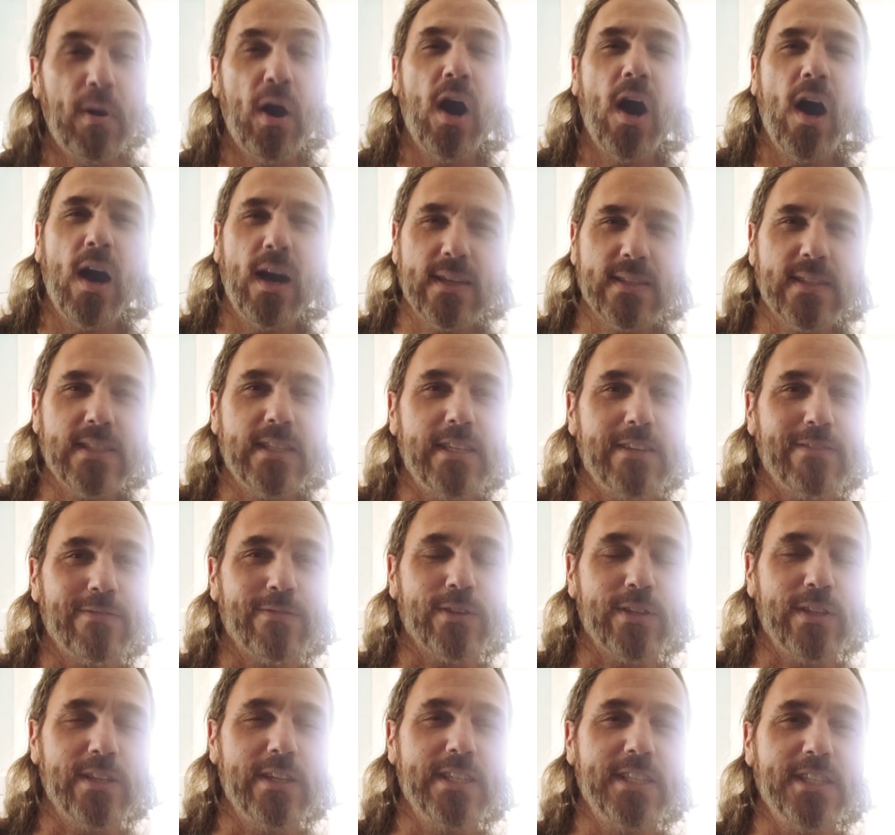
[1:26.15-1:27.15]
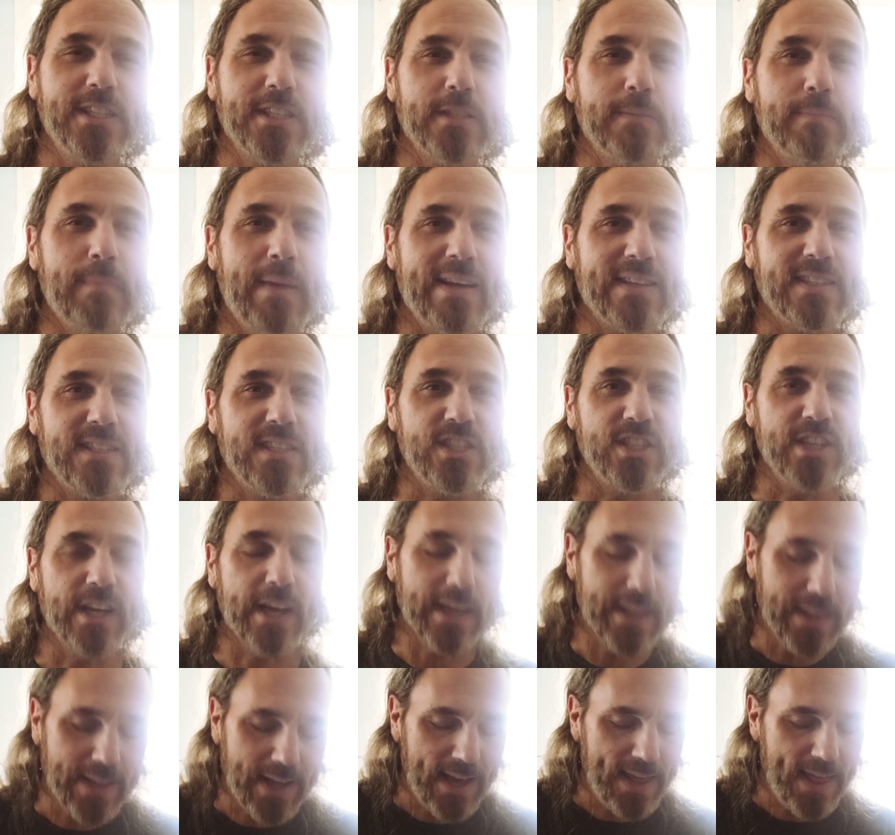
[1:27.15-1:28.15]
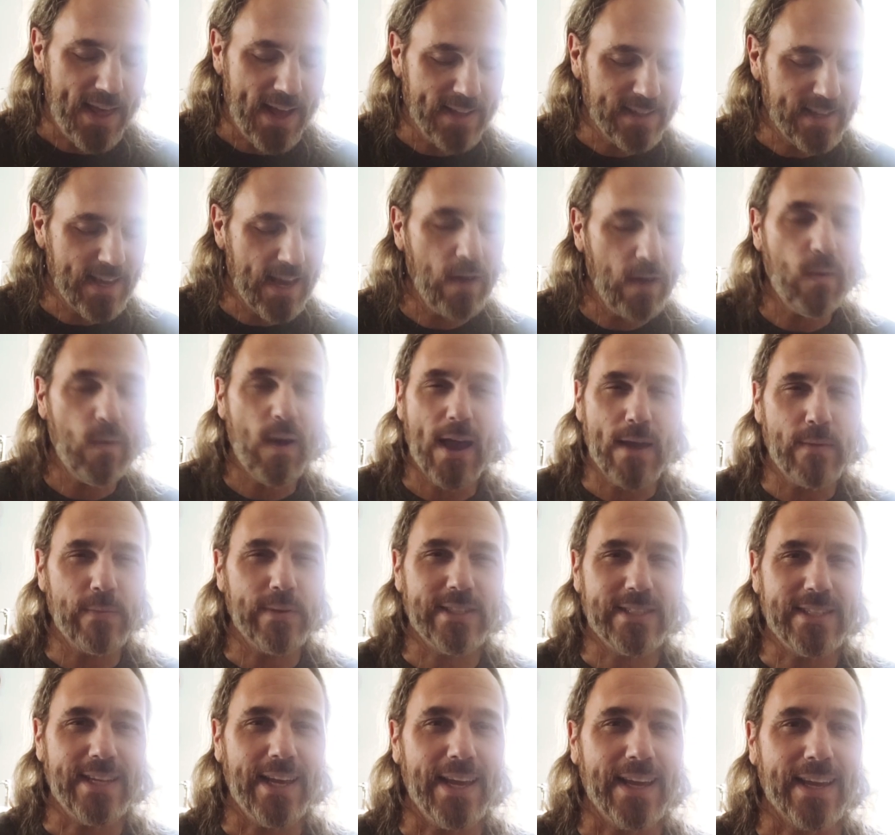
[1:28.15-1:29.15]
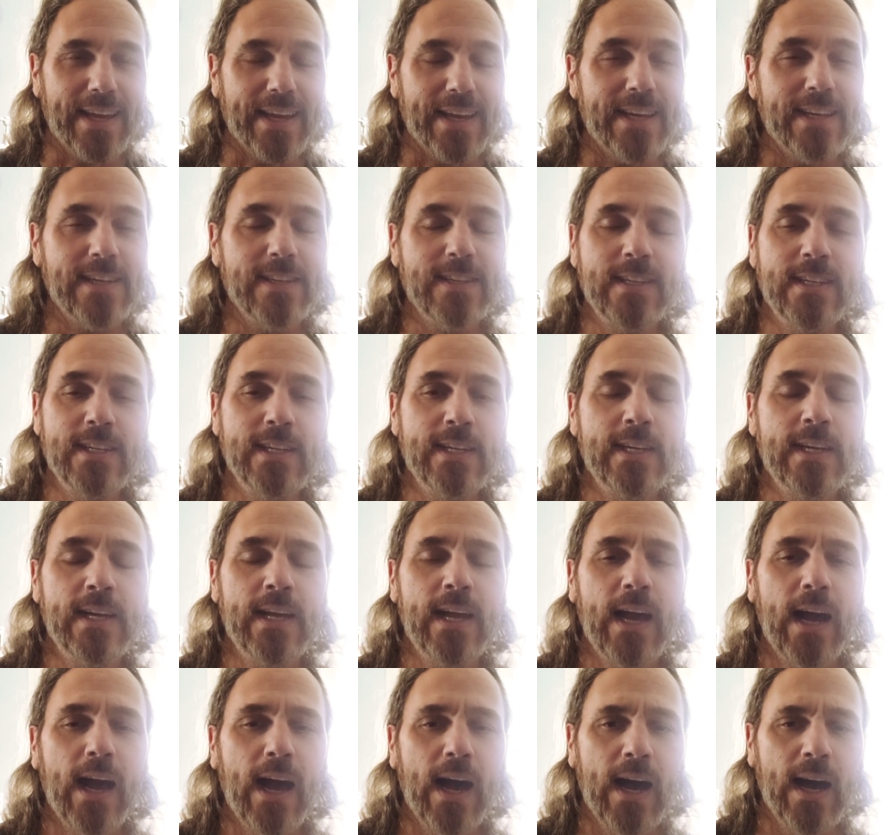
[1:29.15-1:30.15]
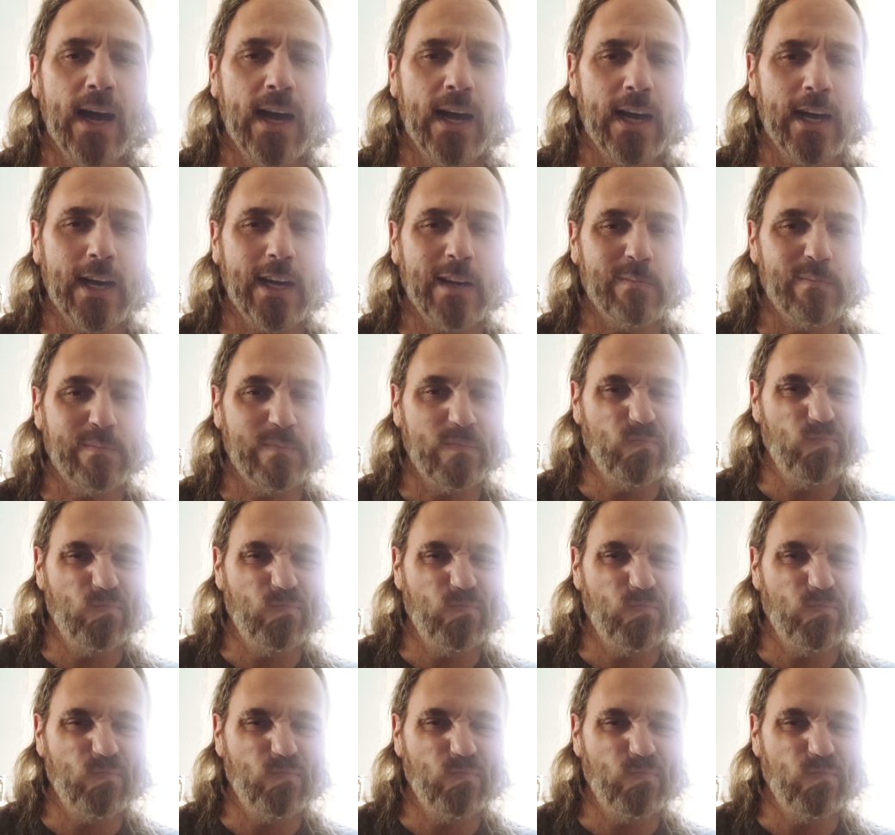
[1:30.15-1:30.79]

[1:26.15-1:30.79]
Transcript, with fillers: positive religious messaging. And that, that's how I would take it. Uh,